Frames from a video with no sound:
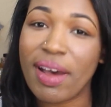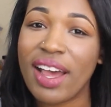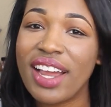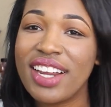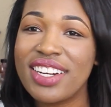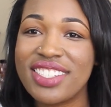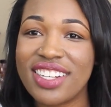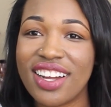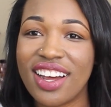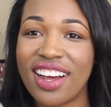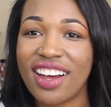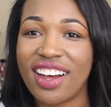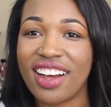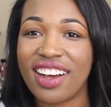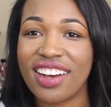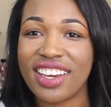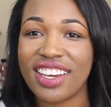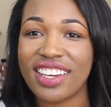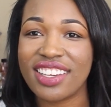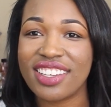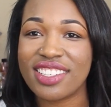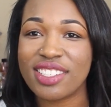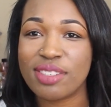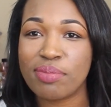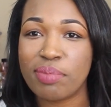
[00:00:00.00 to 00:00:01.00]
my
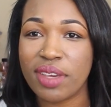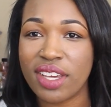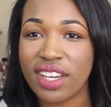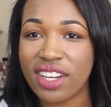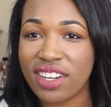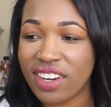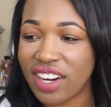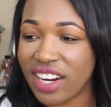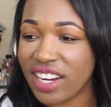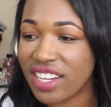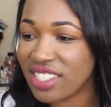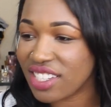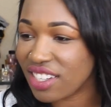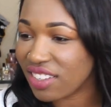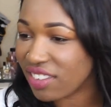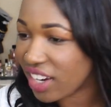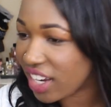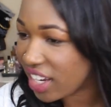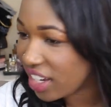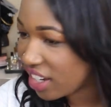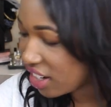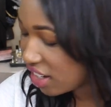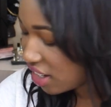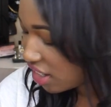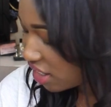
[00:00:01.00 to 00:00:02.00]
dog is being crazy
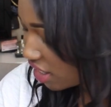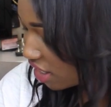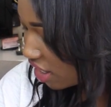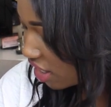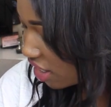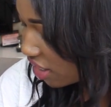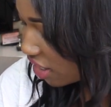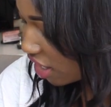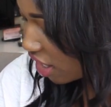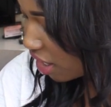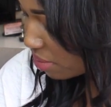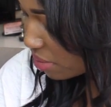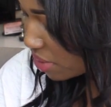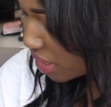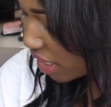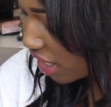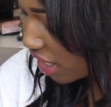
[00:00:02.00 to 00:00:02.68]
right here. Calm